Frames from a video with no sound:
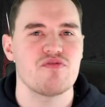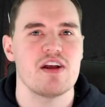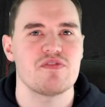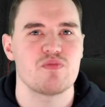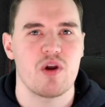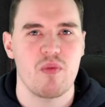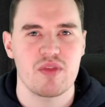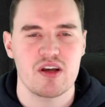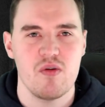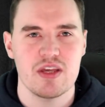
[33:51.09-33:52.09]
Rashford's one-on-one
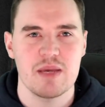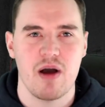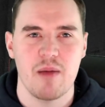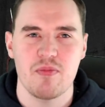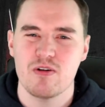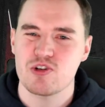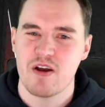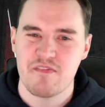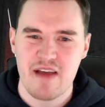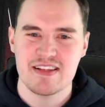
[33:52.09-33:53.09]
with the goalkeeper, I'm not sure
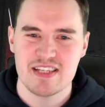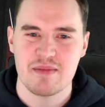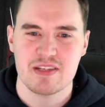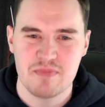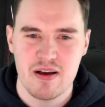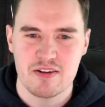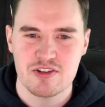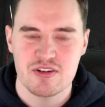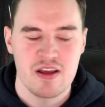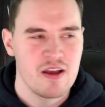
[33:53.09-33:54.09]
I'd fancy him as much.